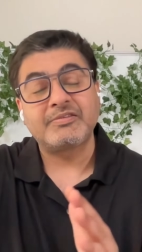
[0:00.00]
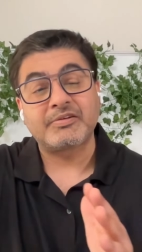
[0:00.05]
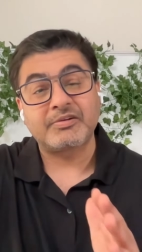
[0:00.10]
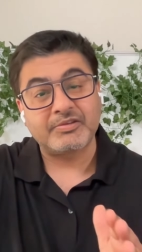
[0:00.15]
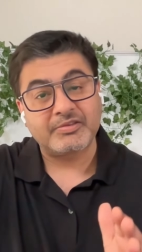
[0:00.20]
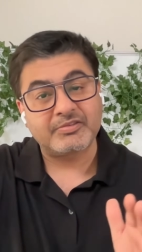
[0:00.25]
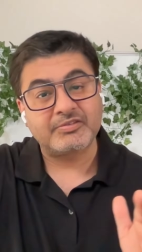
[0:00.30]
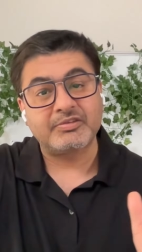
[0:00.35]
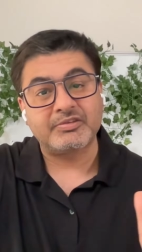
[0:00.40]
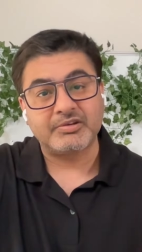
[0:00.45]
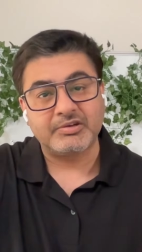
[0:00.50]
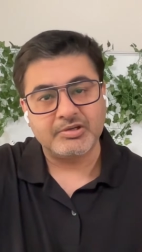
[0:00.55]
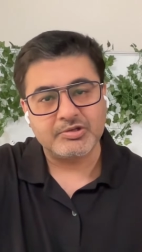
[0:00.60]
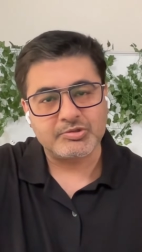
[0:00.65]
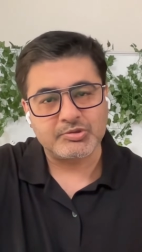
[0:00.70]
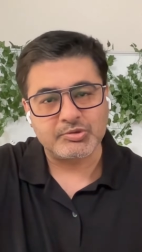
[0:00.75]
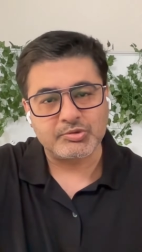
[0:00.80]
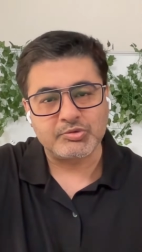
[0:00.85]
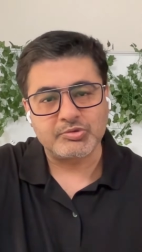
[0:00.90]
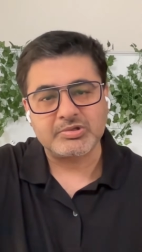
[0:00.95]
raise
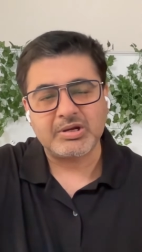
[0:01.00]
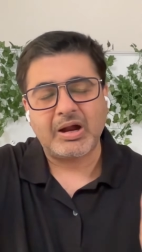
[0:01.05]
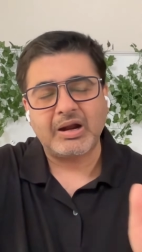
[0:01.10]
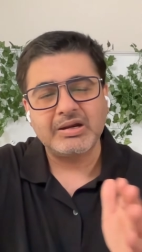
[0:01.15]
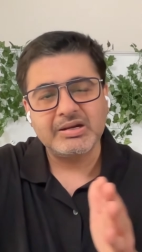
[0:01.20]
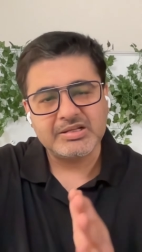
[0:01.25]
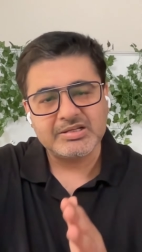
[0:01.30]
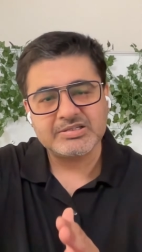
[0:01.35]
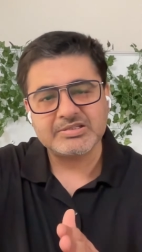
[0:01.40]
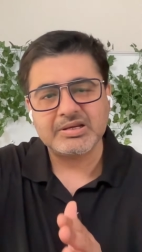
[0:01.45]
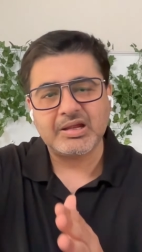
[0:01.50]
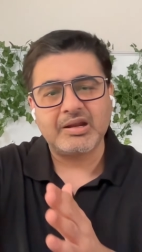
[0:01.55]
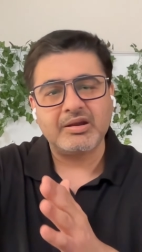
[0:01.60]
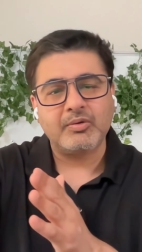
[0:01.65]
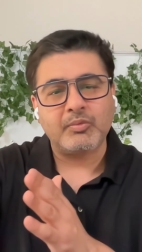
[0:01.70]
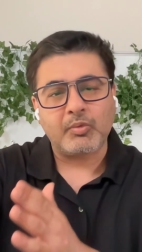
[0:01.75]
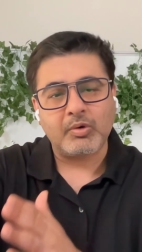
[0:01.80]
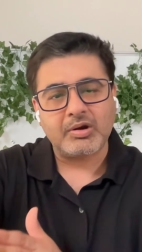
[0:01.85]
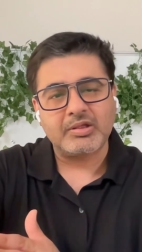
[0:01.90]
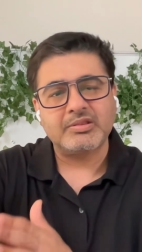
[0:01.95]
risks and issues,
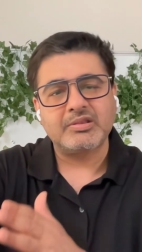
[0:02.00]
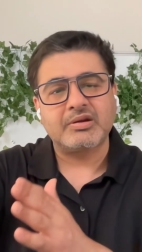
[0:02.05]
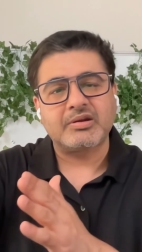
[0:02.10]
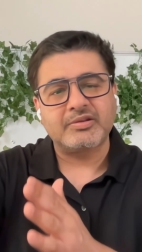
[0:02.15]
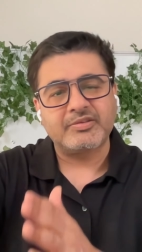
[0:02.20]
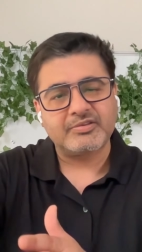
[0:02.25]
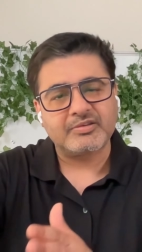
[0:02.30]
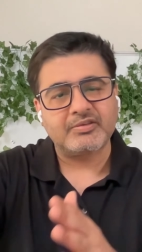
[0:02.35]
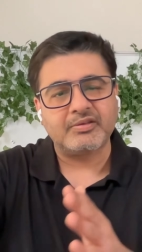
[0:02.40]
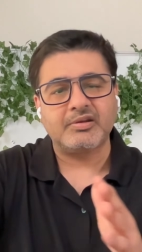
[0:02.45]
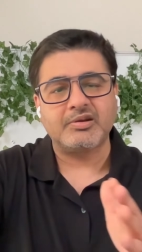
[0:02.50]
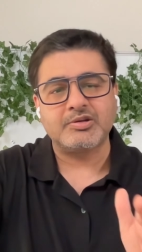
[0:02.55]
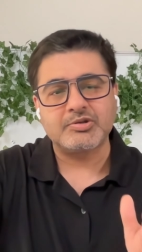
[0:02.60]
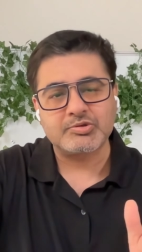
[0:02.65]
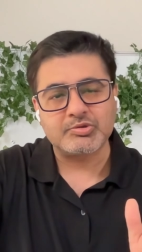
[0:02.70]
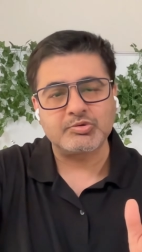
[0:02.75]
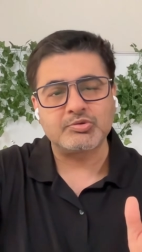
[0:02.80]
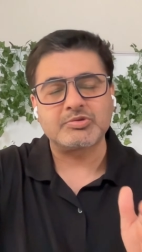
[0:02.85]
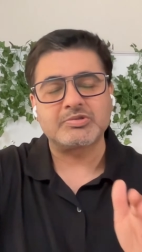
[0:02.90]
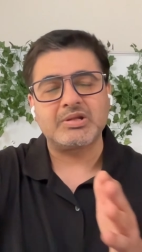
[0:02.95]
understand what are the
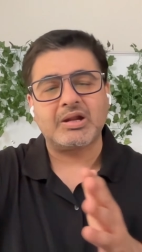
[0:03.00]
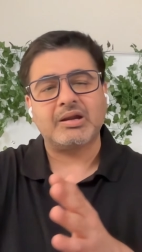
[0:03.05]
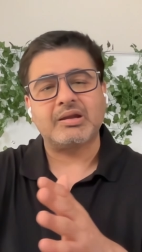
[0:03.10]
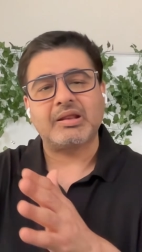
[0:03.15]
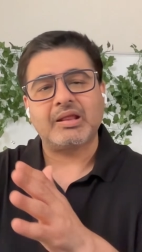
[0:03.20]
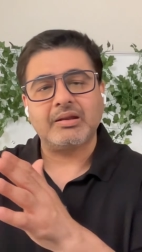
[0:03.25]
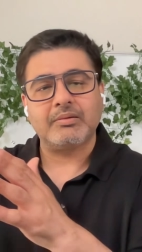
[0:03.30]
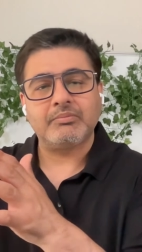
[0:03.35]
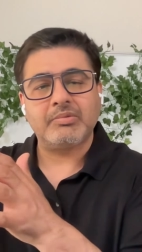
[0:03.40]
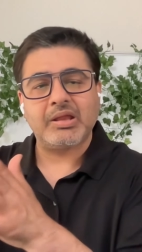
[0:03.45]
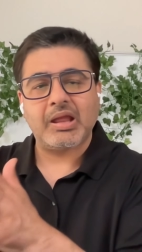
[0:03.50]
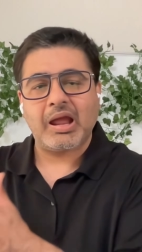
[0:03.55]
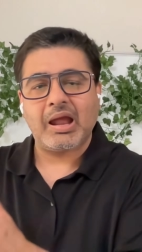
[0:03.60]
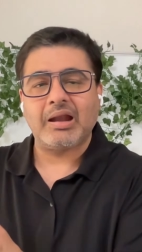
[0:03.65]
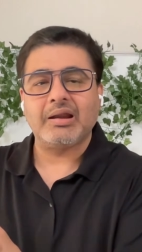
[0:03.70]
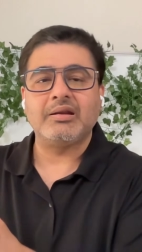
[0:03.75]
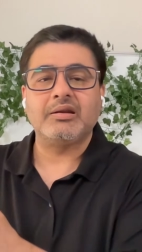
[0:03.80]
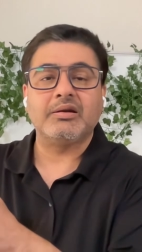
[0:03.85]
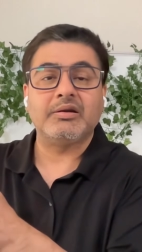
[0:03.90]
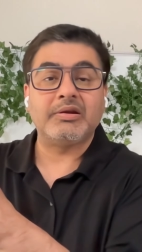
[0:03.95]
risks and issues that
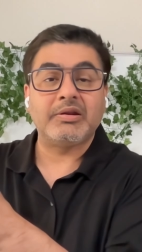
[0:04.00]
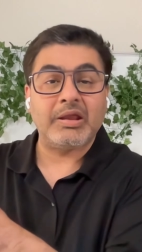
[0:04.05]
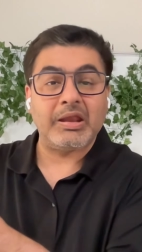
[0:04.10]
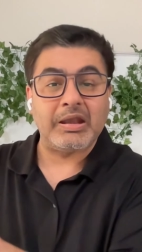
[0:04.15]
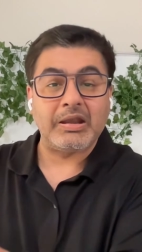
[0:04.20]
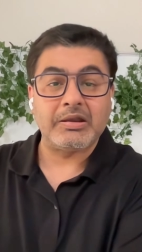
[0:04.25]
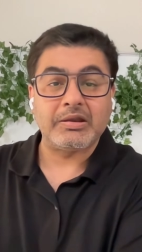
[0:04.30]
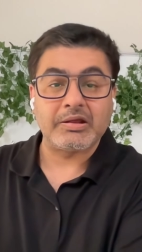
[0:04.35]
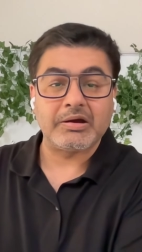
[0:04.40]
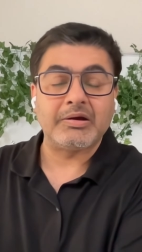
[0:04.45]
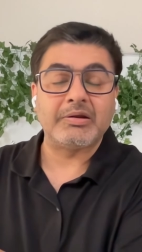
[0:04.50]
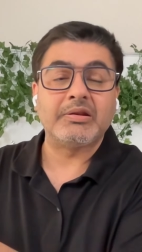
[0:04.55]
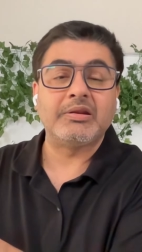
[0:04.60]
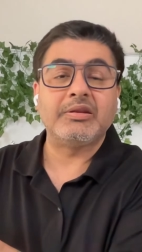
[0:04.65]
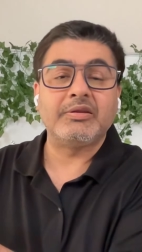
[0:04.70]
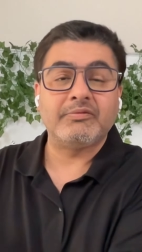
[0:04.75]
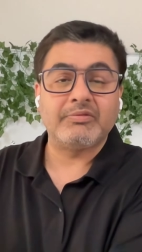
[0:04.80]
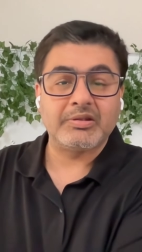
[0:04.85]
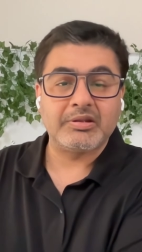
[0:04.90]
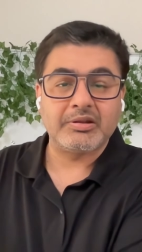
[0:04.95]
can be handled
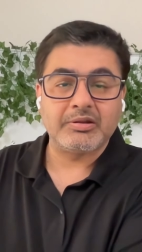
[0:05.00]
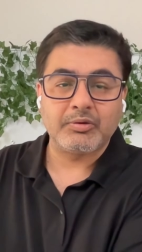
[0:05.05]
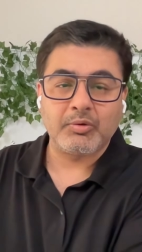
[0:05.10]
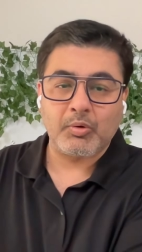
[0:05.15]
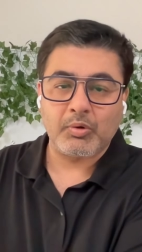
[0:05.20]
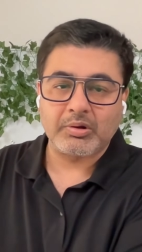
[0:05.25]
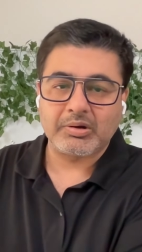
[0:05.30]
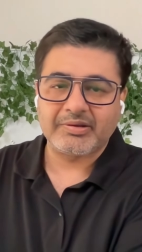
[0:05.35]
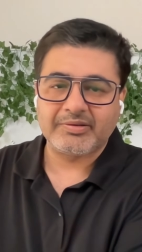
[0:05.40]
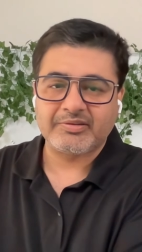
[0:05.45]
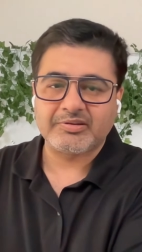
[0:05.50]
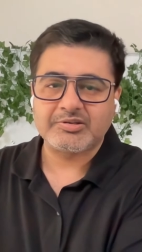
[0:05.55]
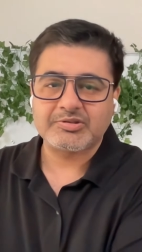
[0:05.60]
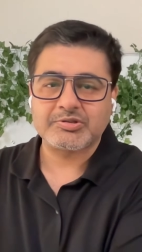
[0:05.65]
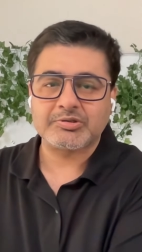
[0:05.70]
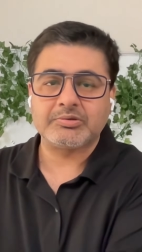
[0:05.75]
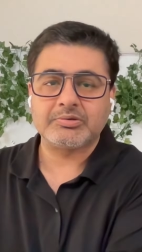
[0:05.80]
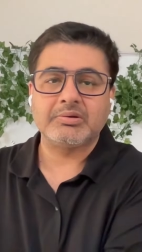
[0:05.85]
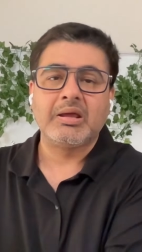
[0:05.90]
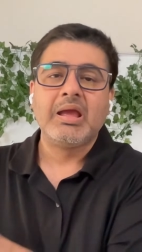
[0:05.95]
internally within the
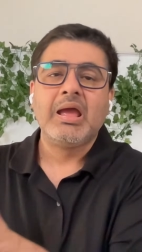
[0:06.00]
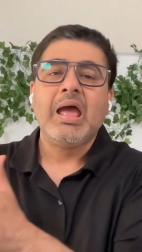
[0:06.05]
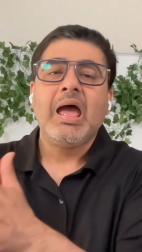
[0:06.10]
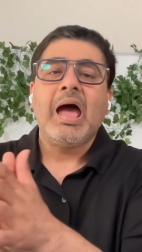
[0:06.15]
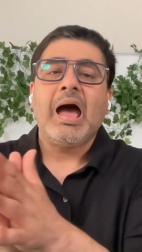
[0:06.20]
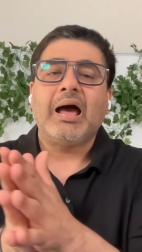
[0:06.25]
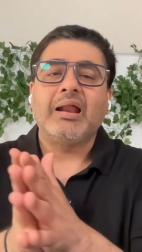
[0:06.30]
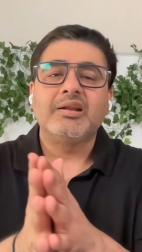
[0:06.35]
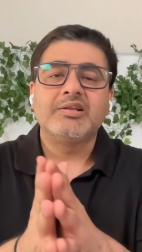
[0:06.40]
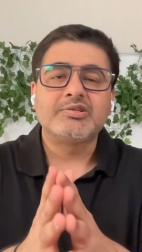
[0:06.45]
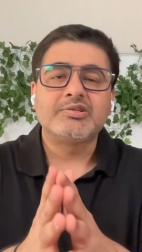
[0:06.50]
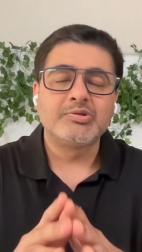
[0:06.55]
organization,